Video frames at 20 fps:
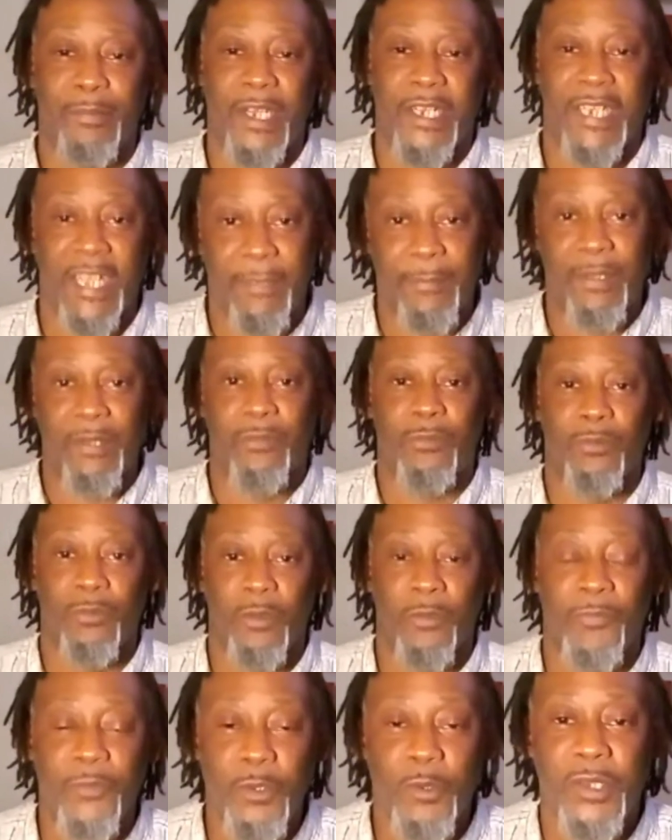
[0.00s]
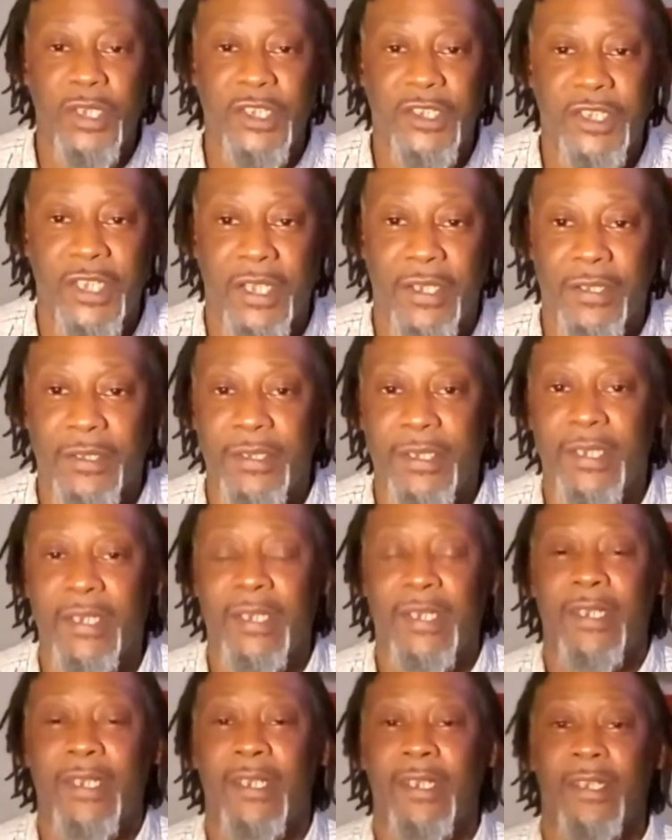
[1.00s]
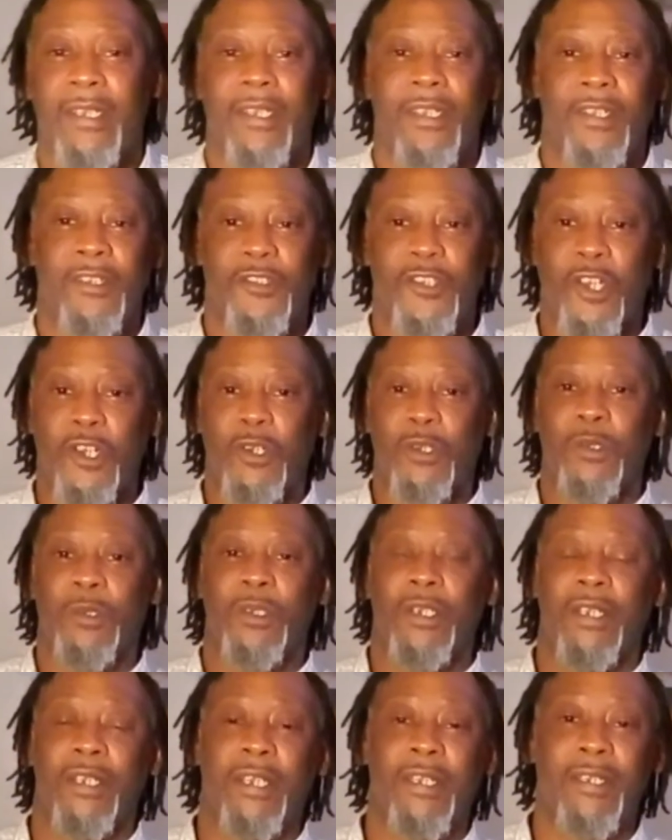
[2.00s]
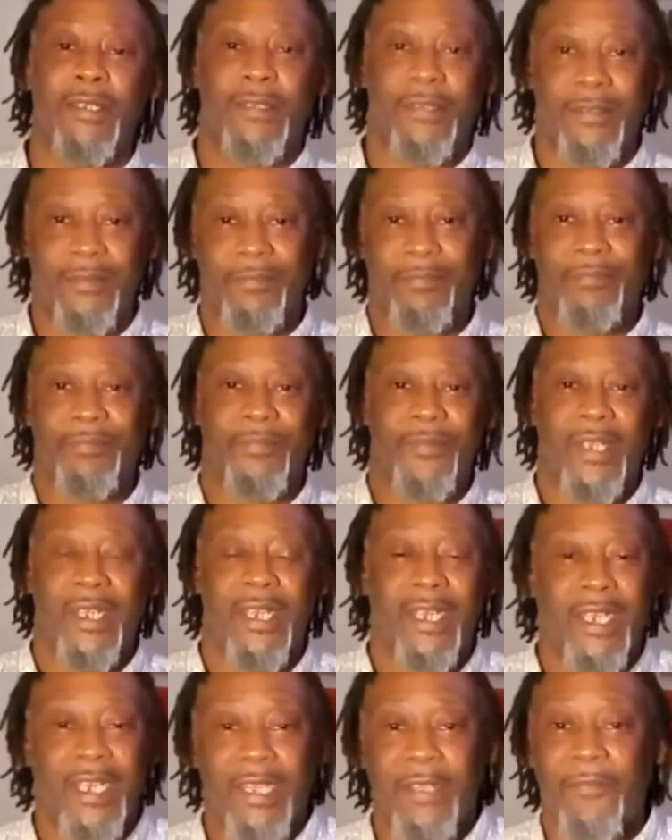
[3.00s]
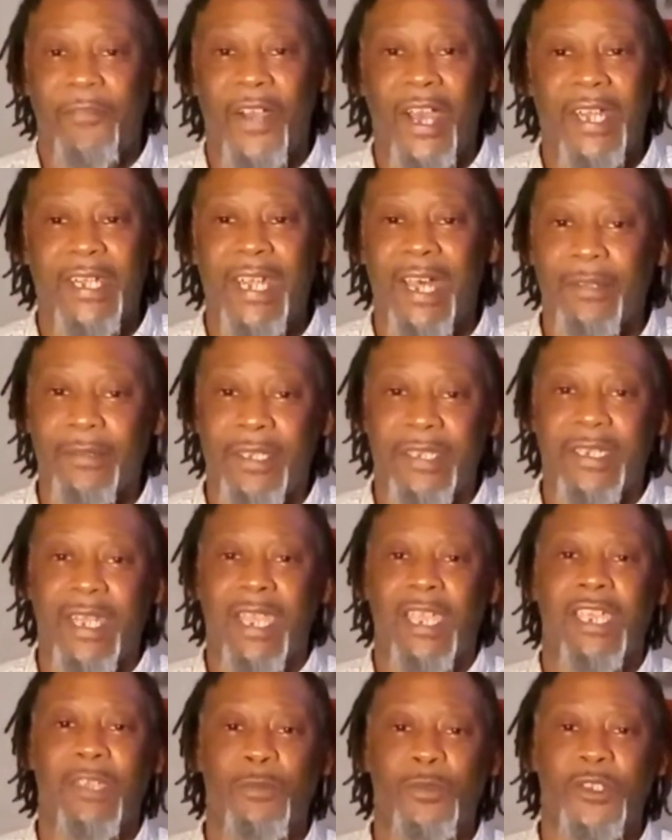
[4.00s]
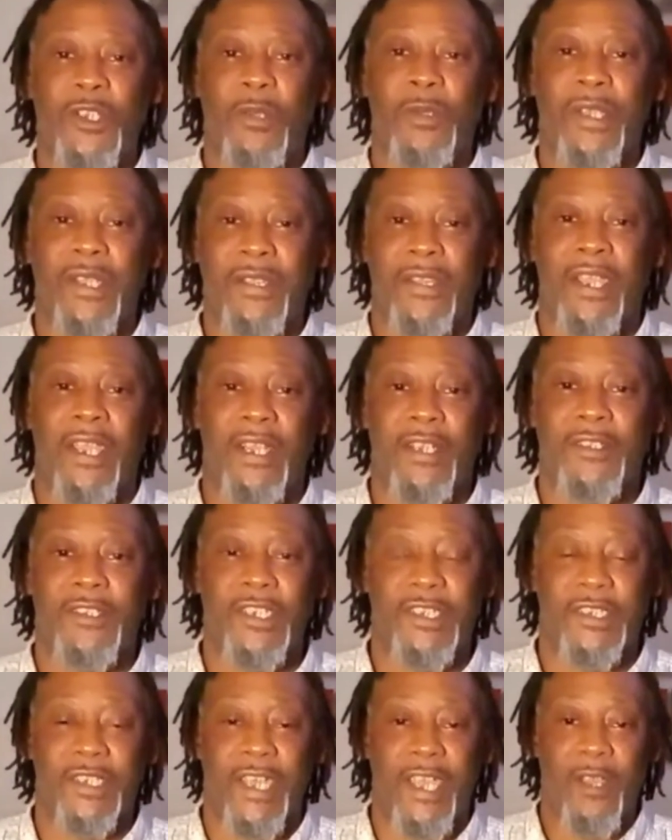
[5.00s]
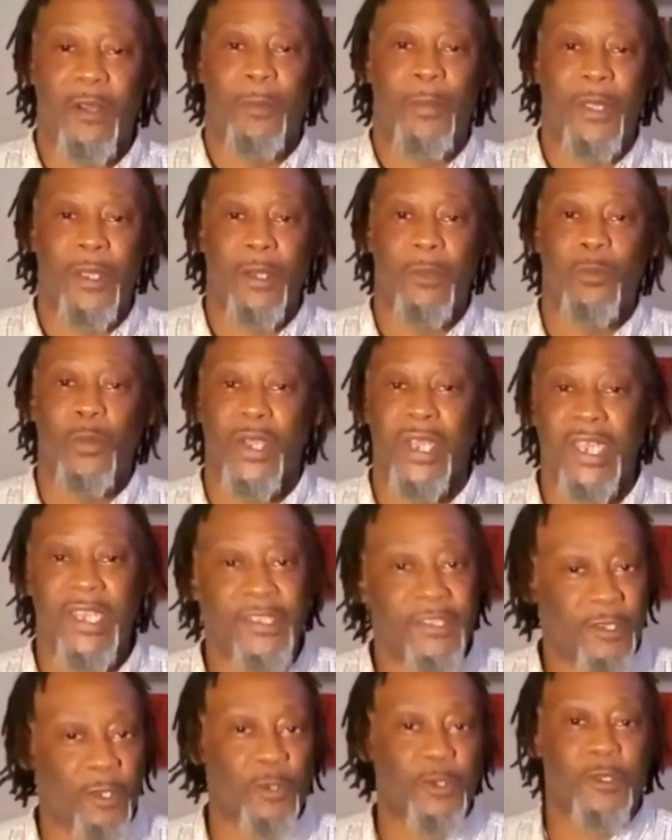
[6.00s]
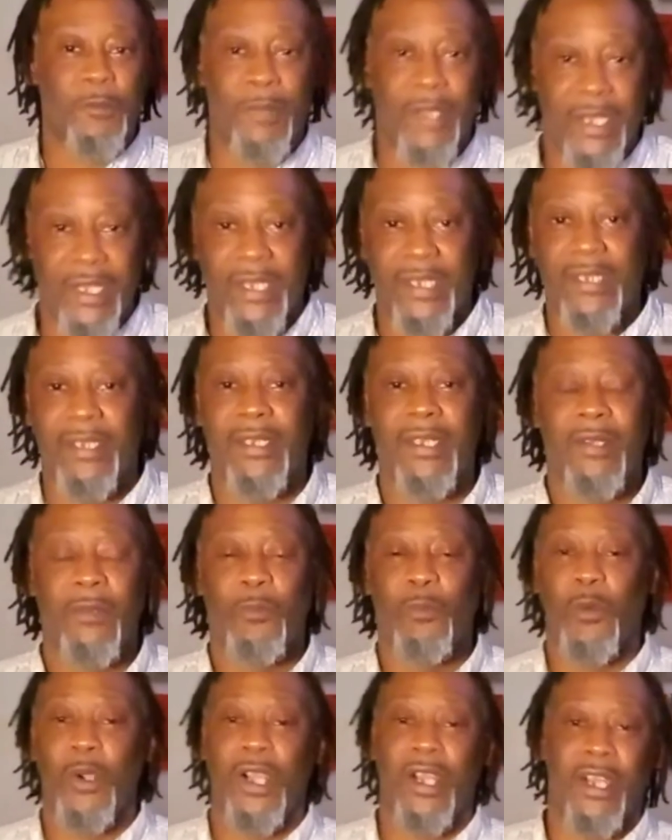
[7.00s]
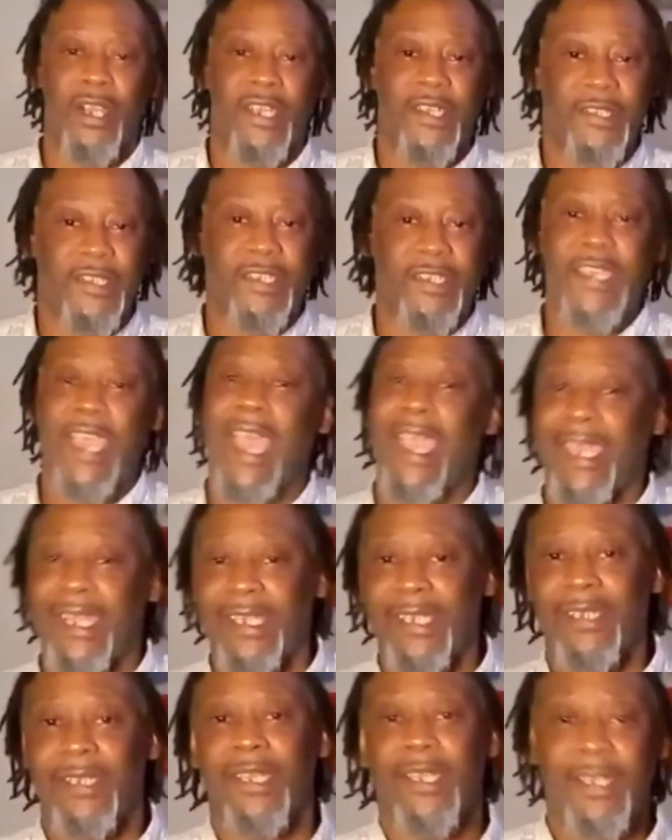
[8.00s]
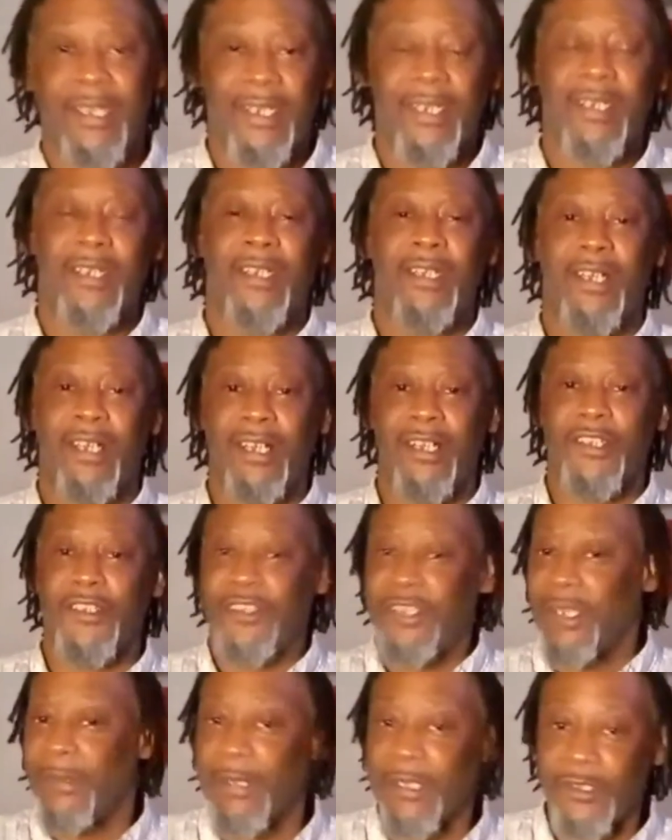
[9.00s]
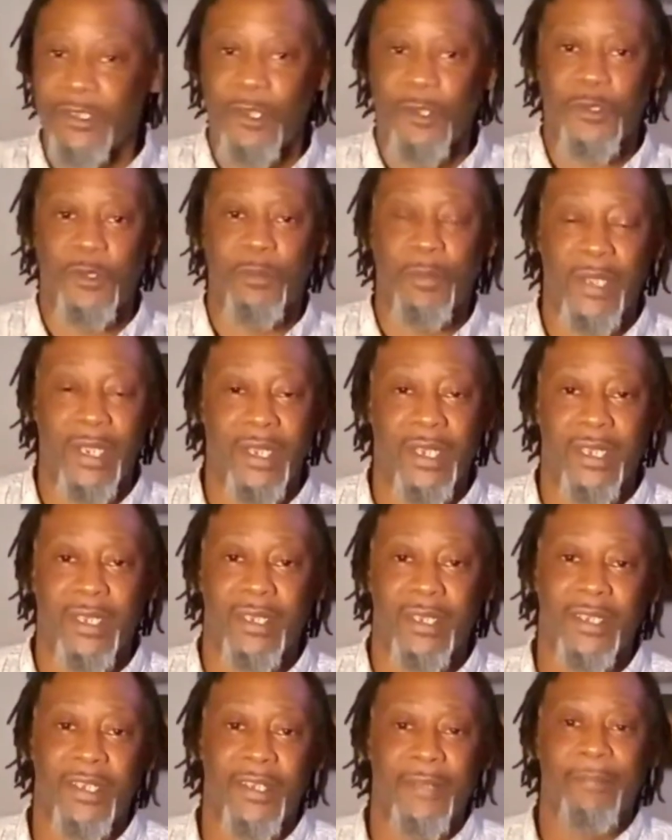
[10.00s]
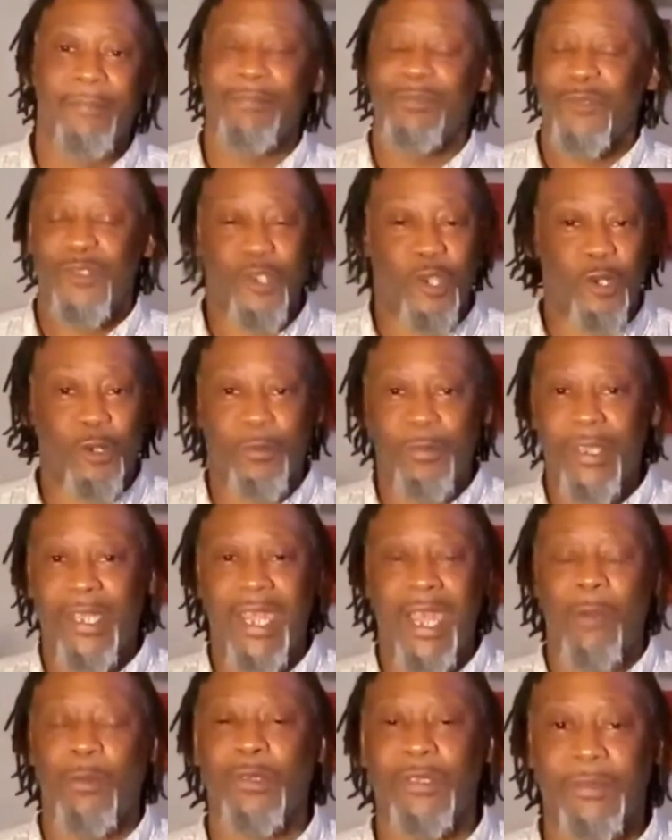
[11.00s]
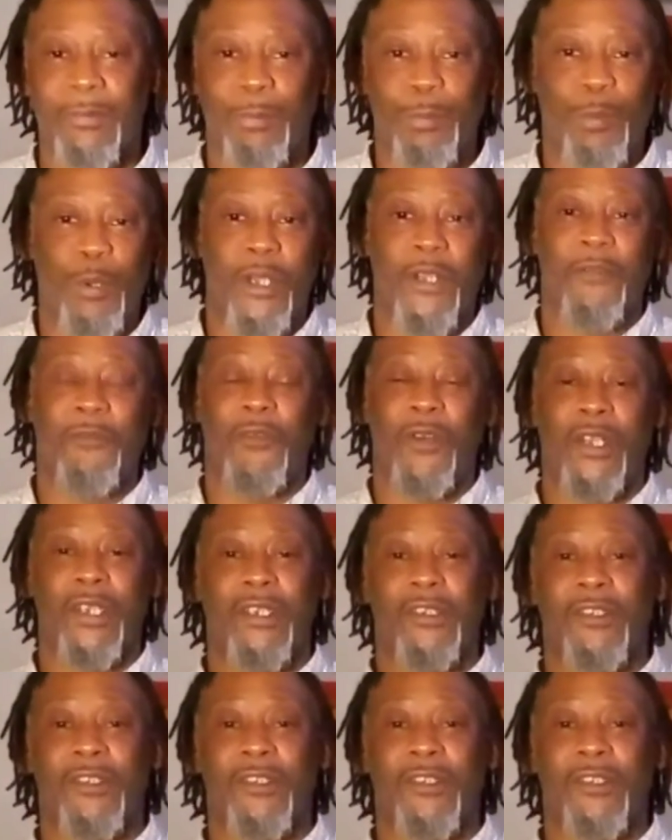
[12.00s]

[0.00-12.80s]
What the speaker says: they've been reviewing each other. So we find out that he was only there just to help him with his social media, where he's attacking Jimmy's social media. So that was pretty funny.